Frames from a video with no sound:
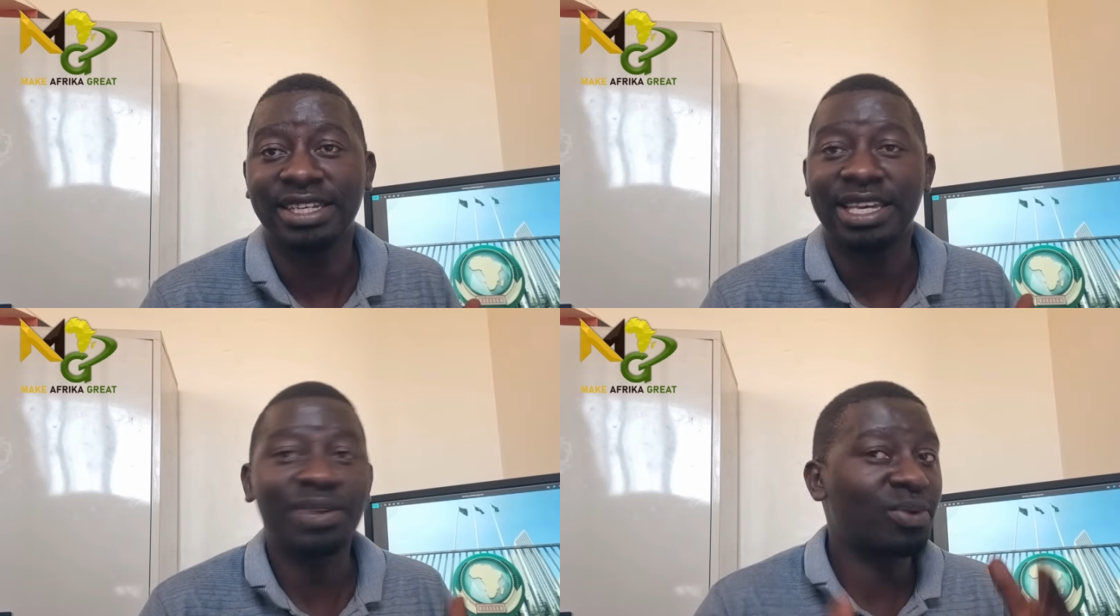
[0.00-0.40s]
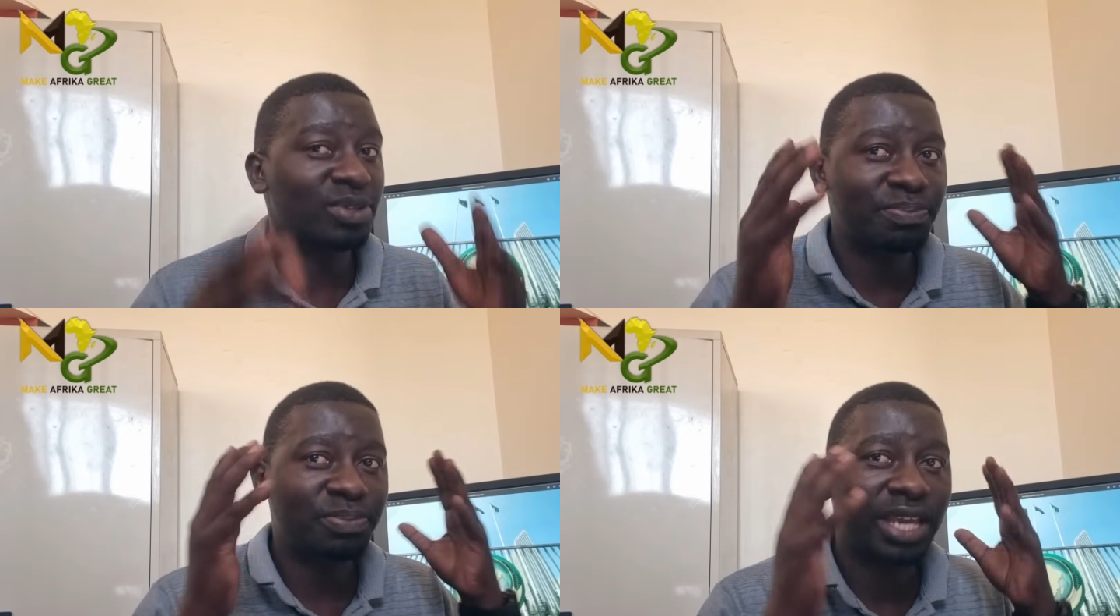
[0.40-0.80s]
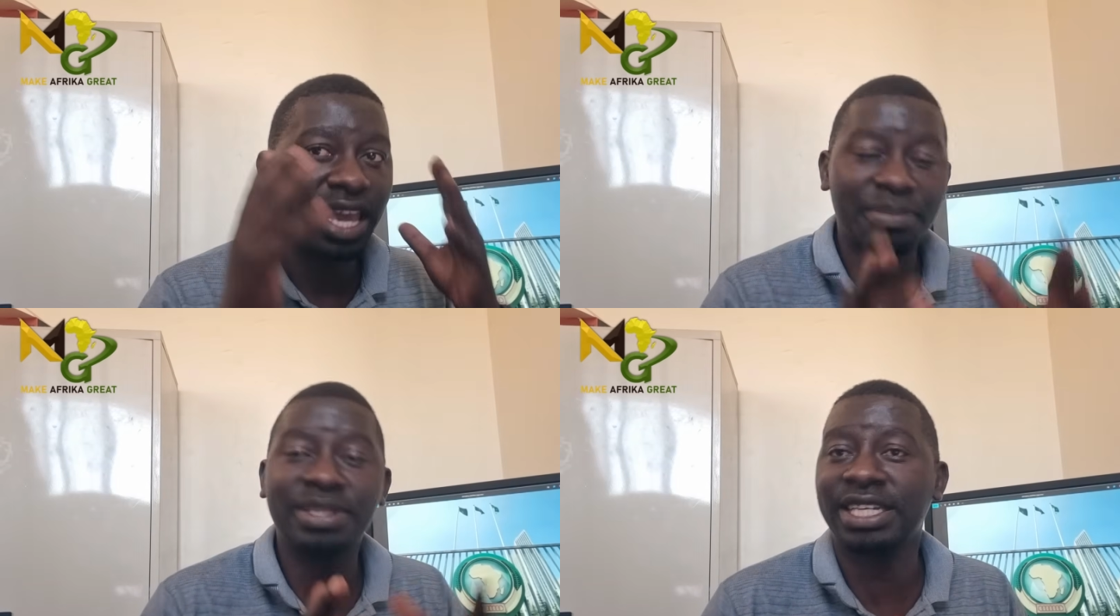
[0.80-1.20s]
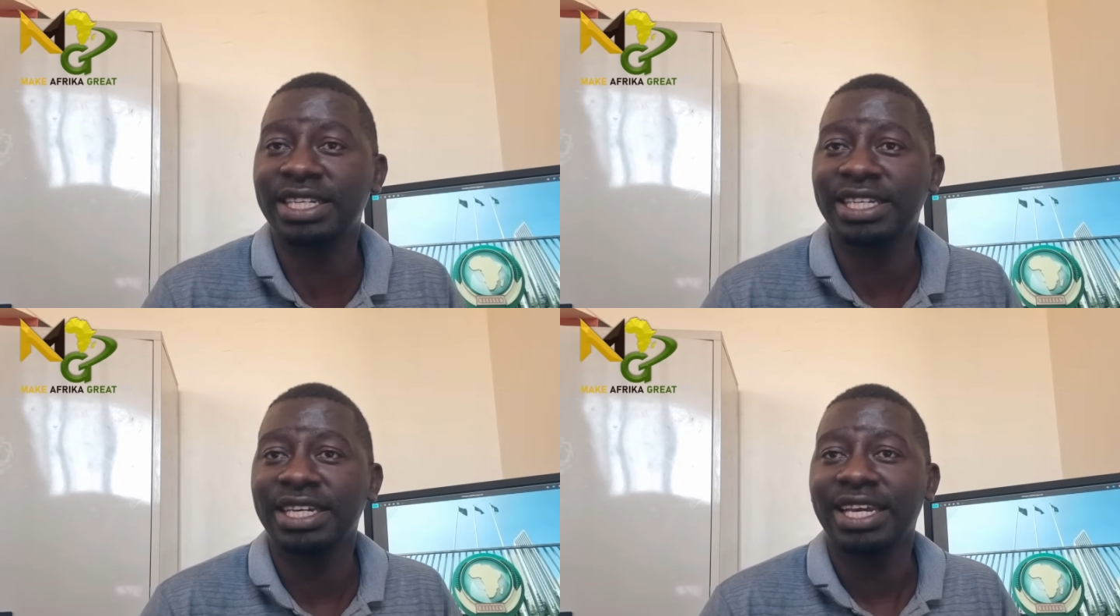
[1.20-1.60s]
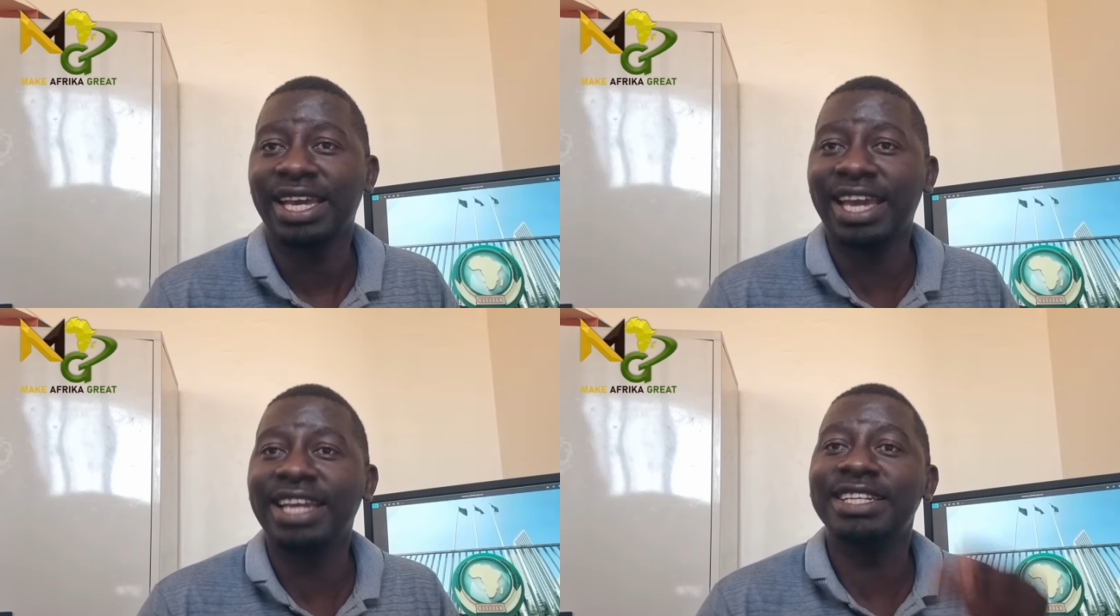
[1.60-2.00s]
He was prohibited
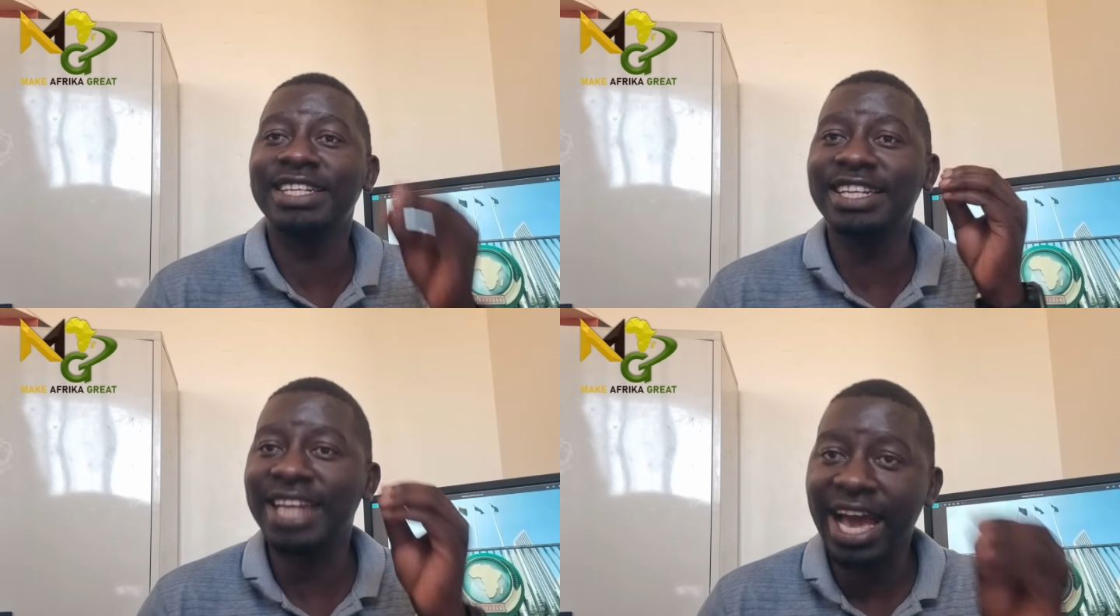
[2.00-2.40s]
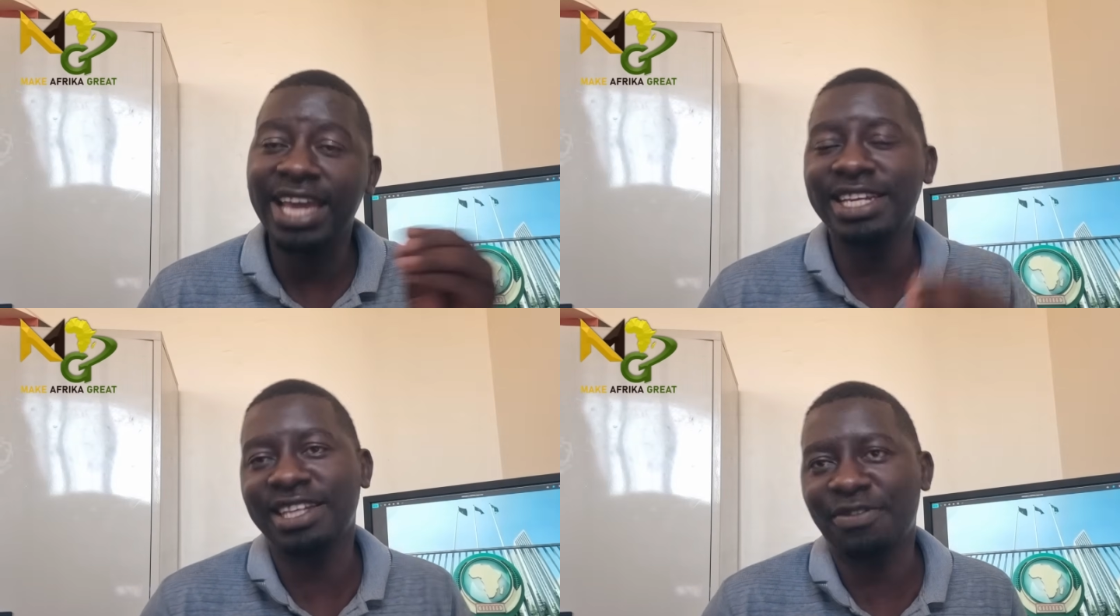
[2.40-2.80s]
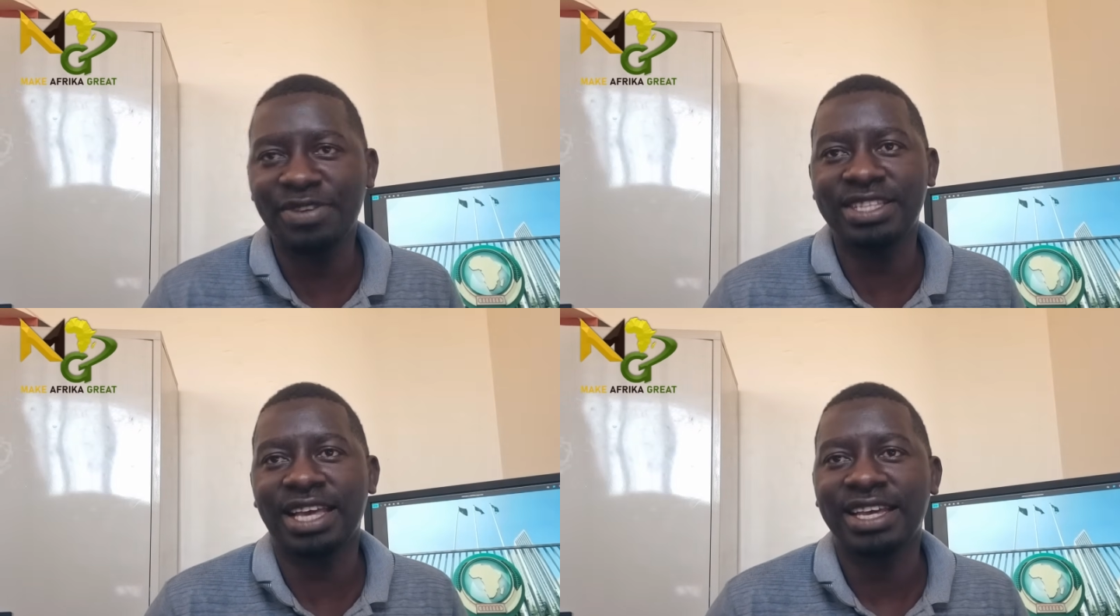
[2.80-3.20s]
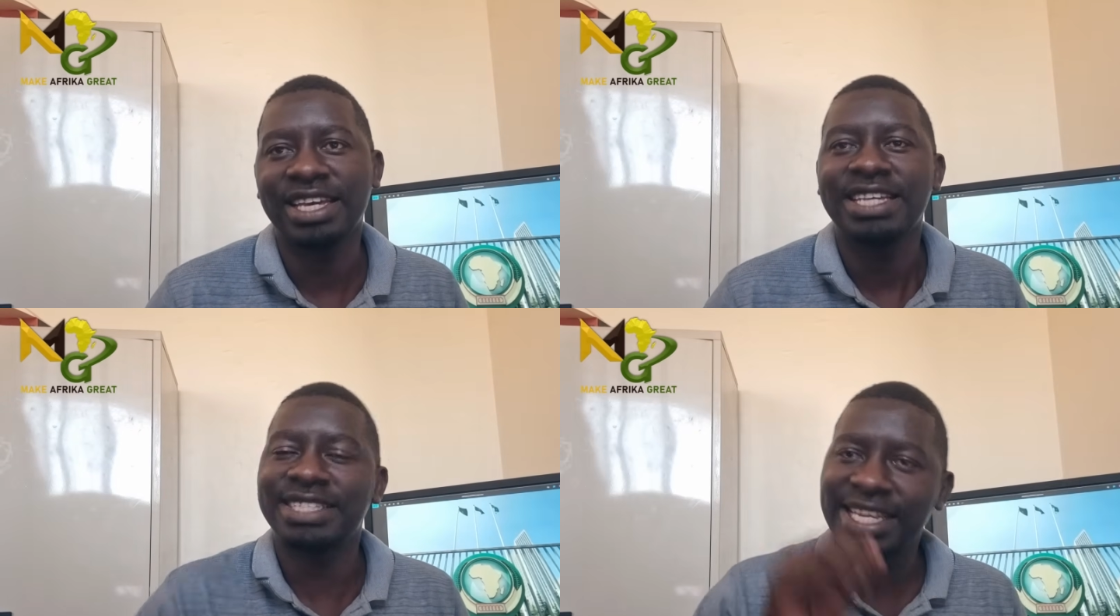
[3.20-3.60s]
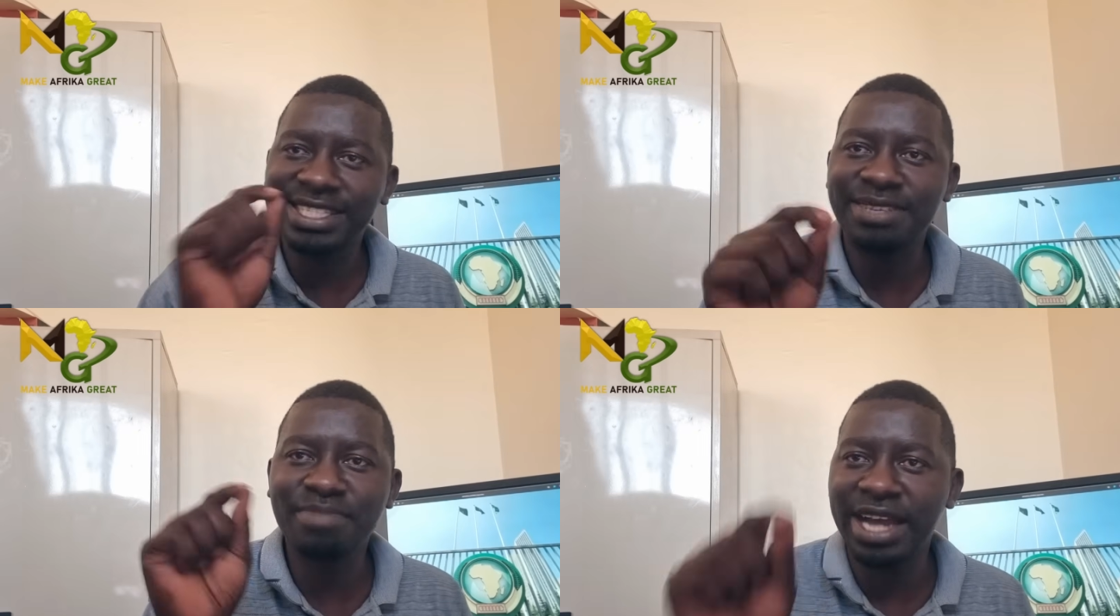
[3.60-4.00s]
and denied a visa.
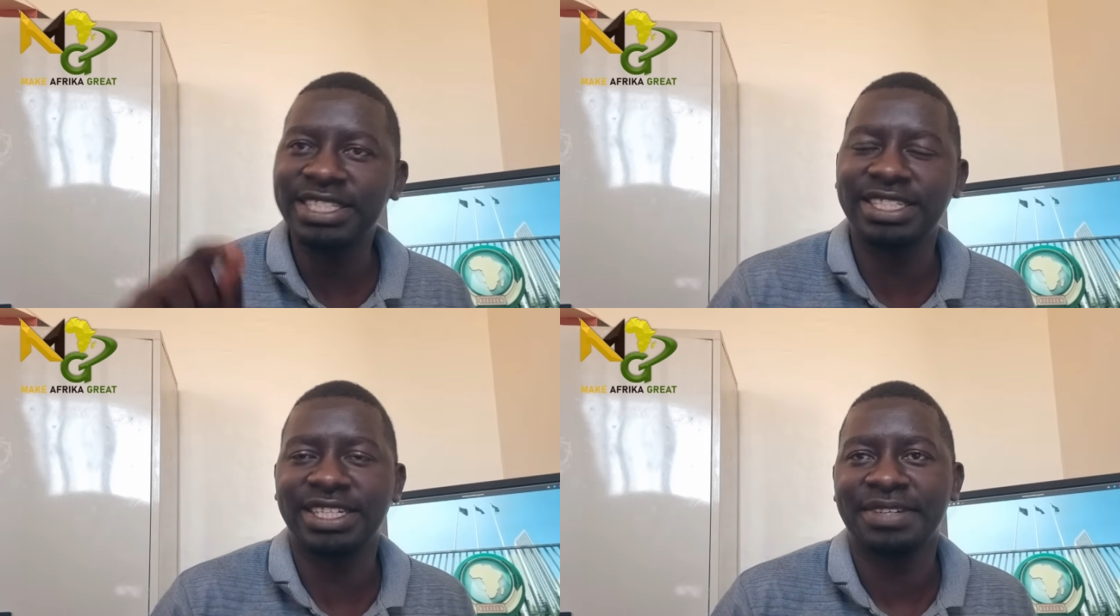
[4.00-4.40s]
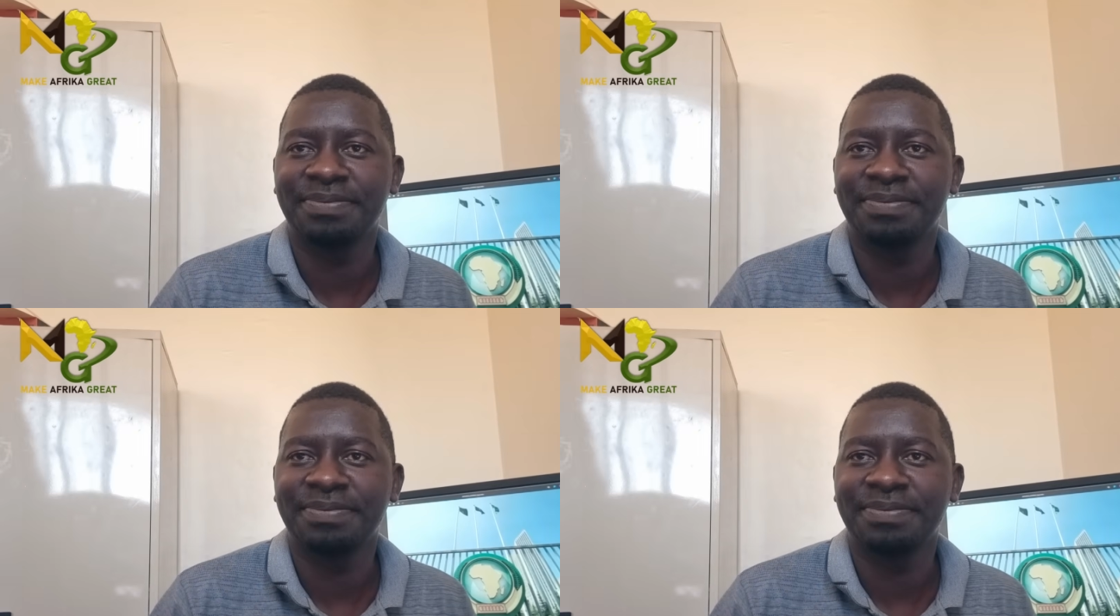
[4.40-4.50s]
Just imagine